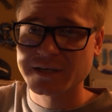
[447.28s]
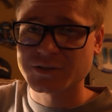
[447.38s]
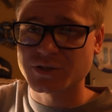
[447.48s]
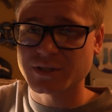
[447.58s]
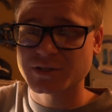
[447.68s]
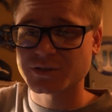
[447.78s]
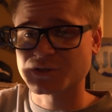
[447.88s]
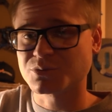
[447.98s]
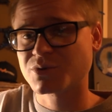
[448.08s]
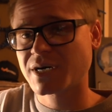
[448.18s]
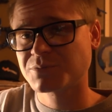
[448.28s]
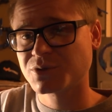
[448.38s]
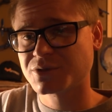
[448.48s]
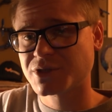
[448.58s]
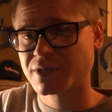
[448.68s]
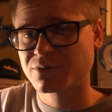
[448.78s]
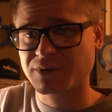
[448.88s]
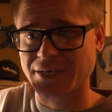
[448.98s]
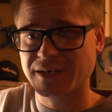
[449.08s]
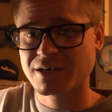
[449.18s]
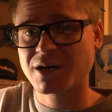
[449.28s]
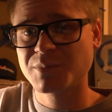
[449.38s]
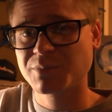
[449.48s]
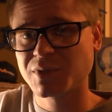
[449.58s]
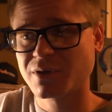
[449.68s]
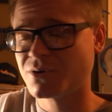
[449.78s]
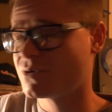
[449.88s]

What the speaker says: just subscribe to the channel and comment below,